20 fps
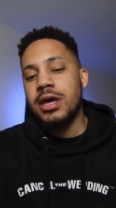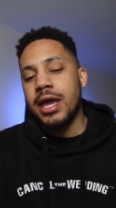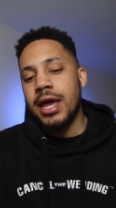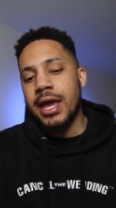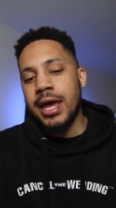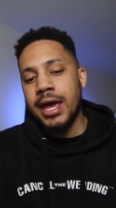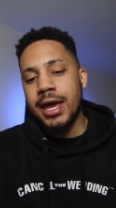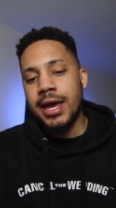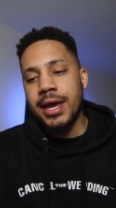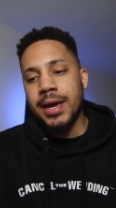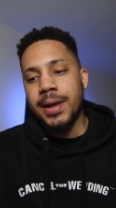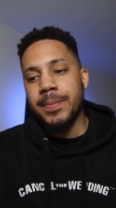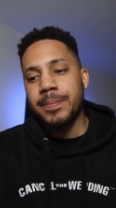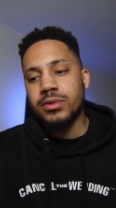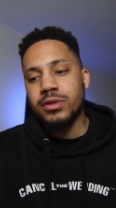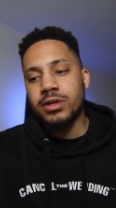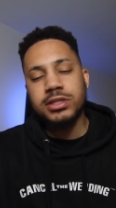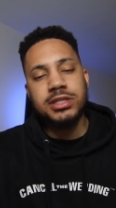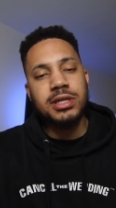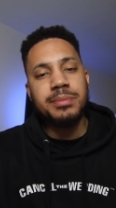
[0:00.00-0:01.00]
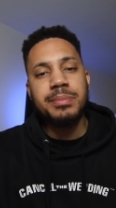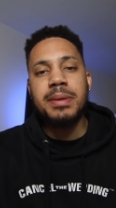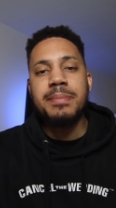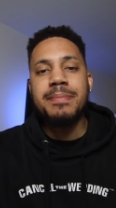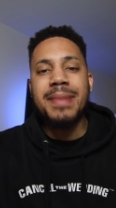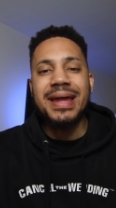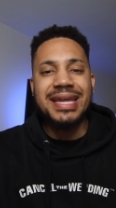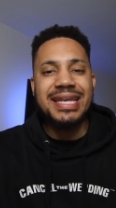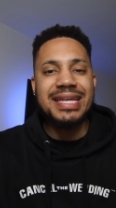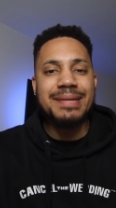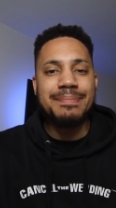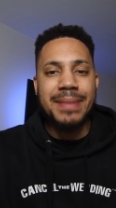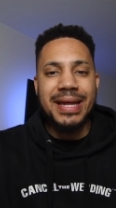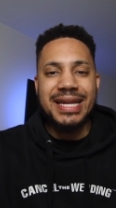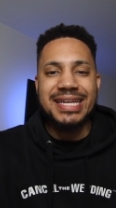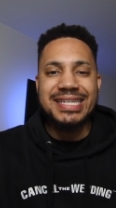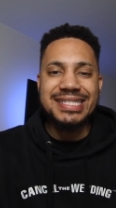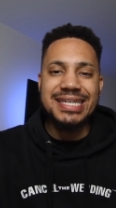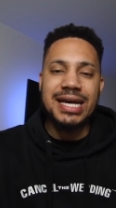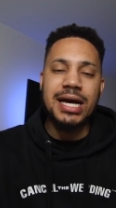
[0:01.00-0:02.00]
And there's gonna be many,
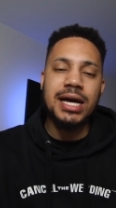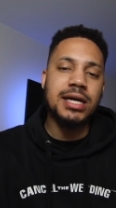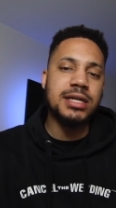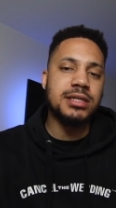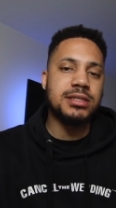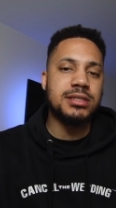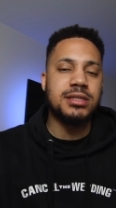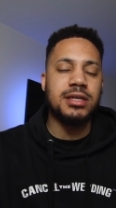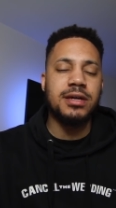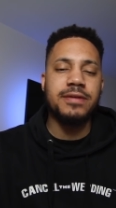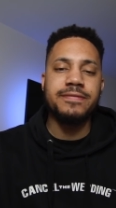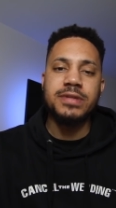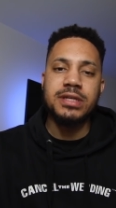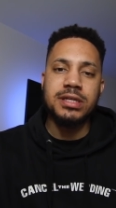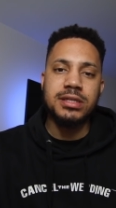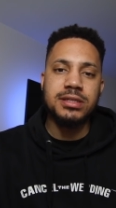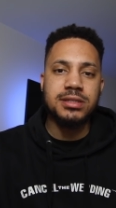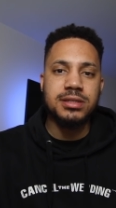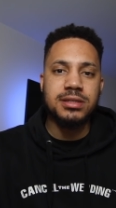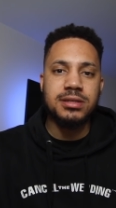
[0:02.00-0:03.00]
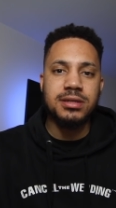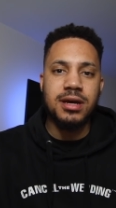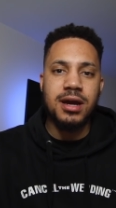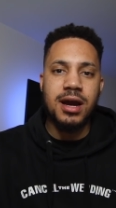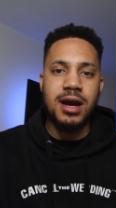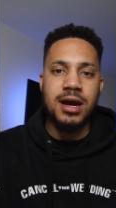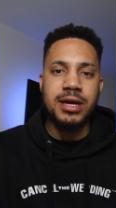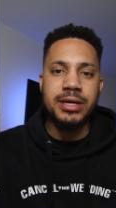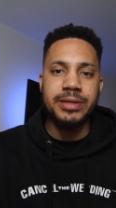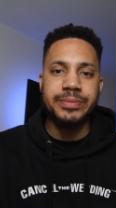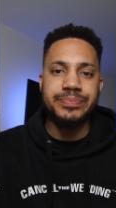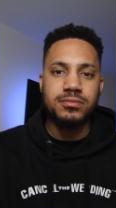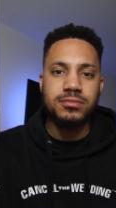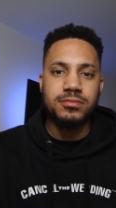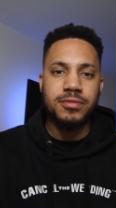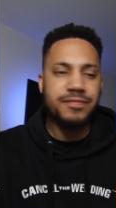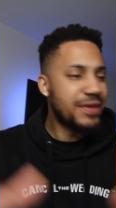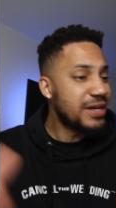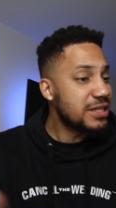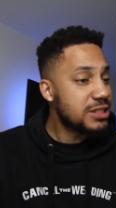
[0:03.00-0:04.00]
many signs of this, all right?
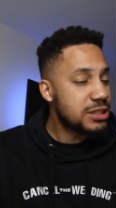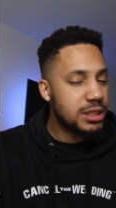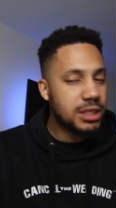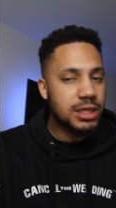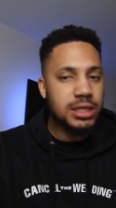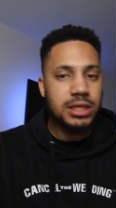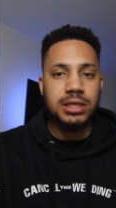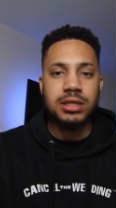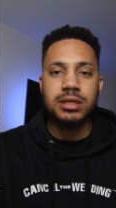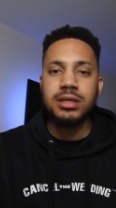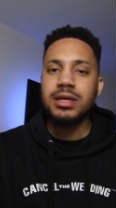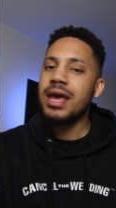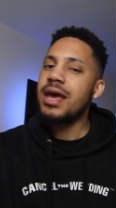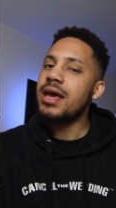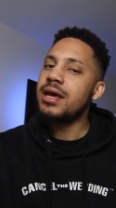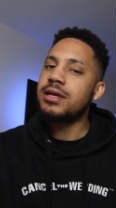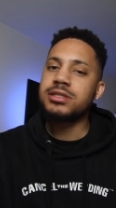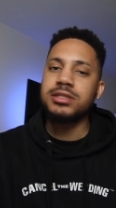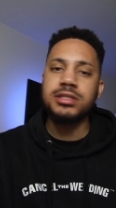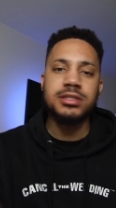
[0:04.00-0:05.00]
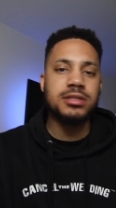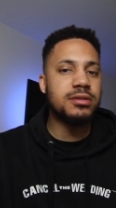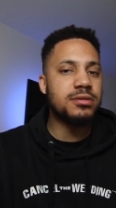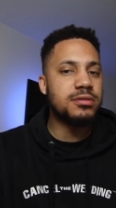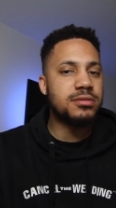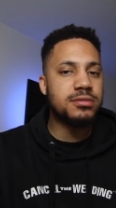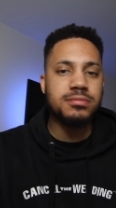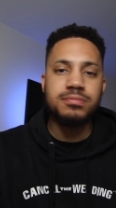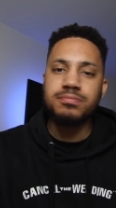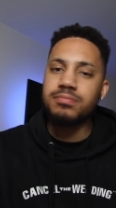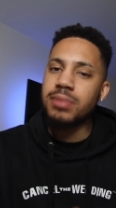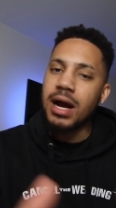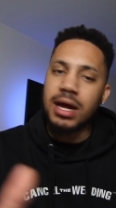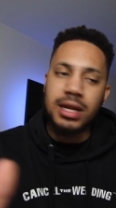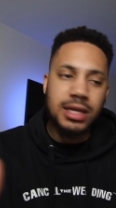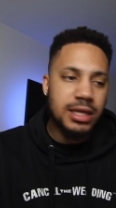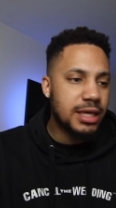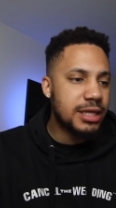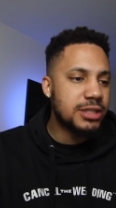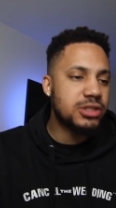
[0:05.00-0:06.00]
Eventually, yeah, she's gonna
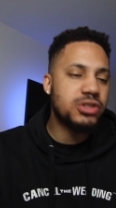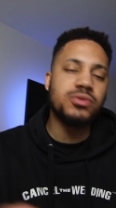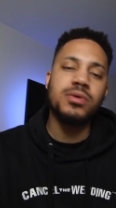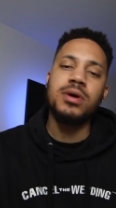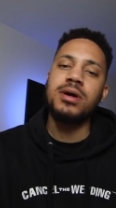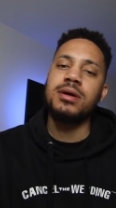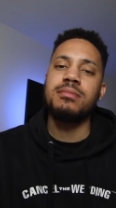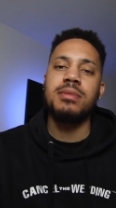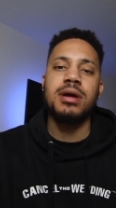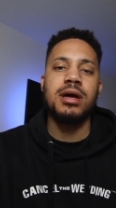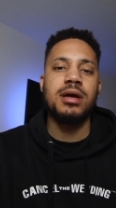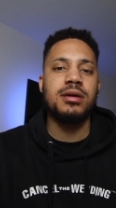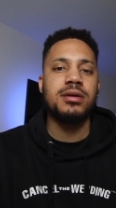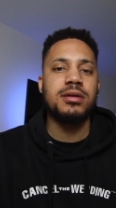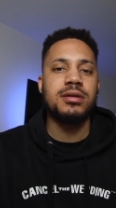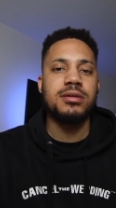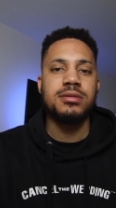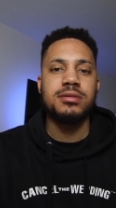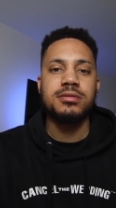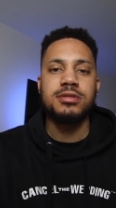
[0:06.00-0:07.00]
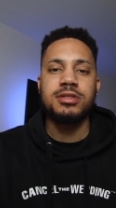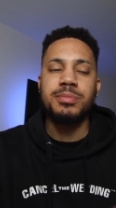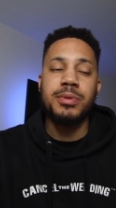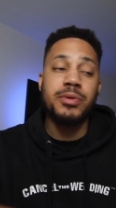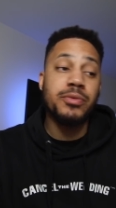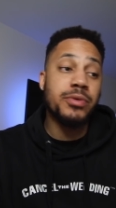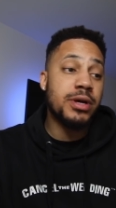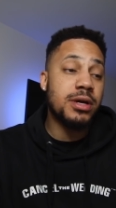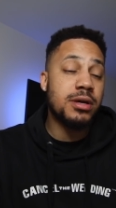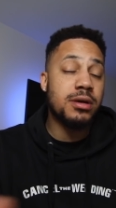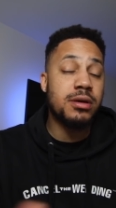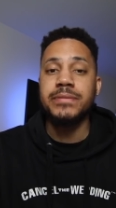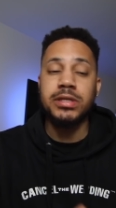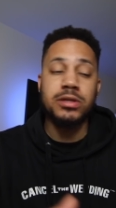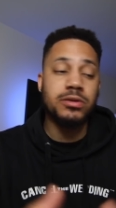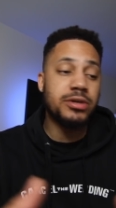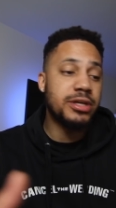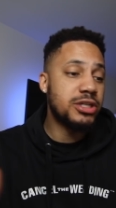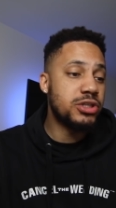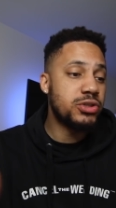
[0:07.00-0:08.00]
probably hit you up, bro. Let's be real. She's
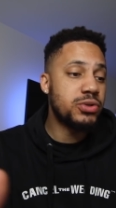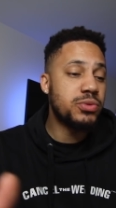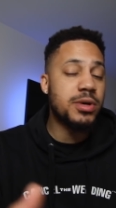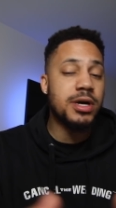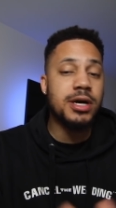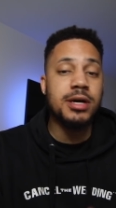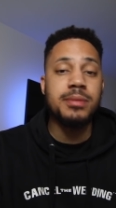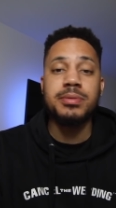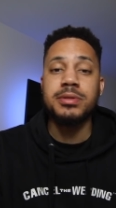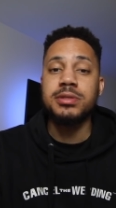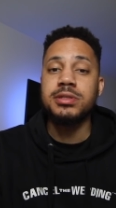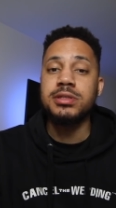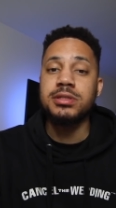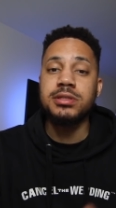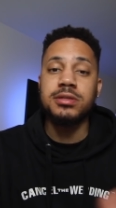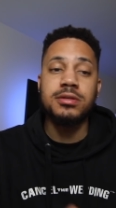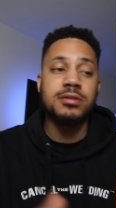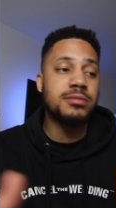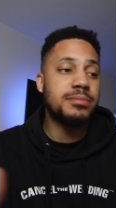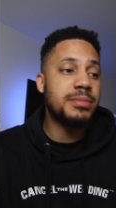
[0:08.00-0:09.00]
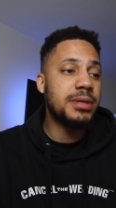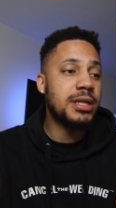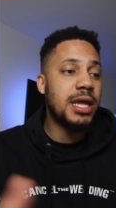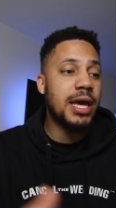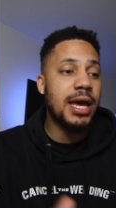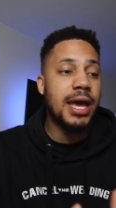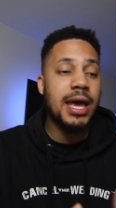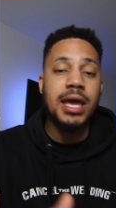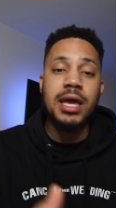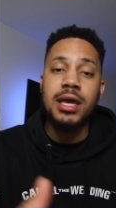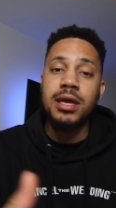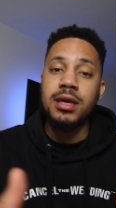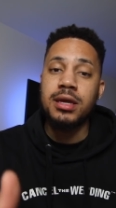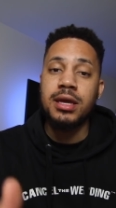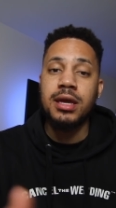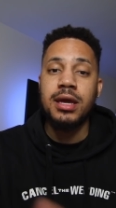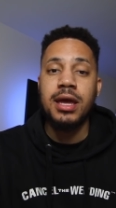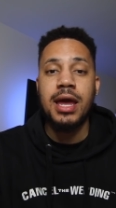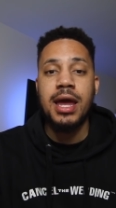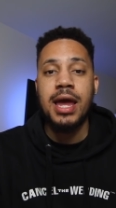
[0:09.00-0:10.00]
gonna hit you up and she's gonna be like, hey,
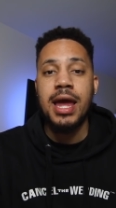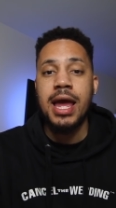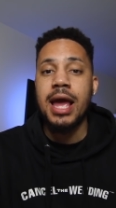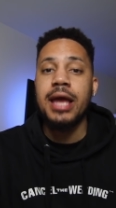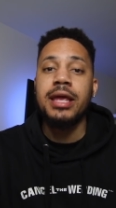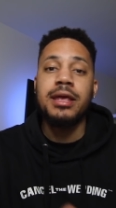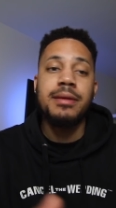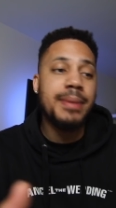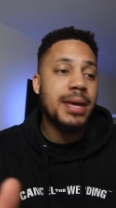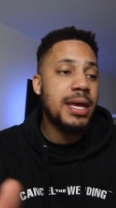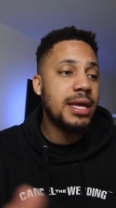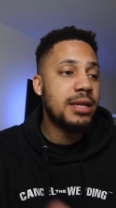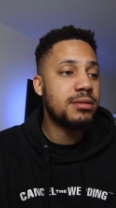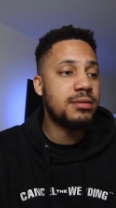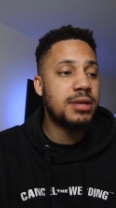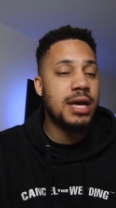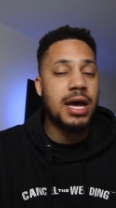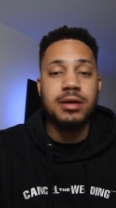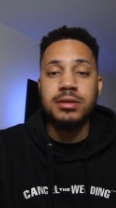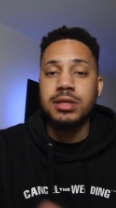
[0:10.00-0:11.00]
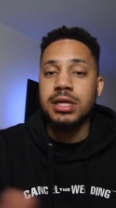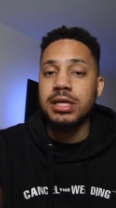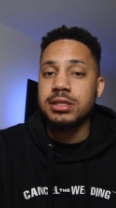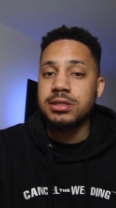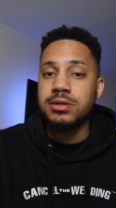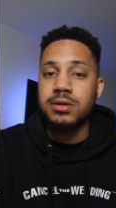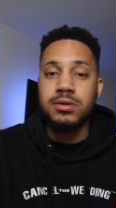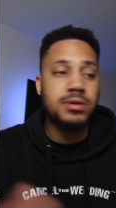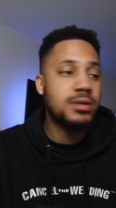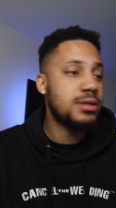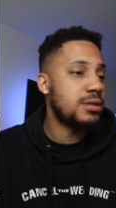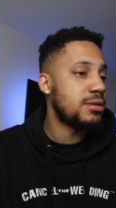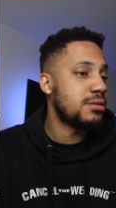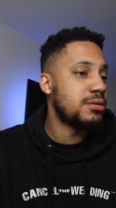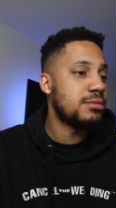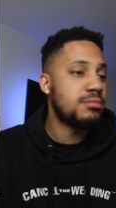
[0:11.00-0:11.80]
how you been? How things doing?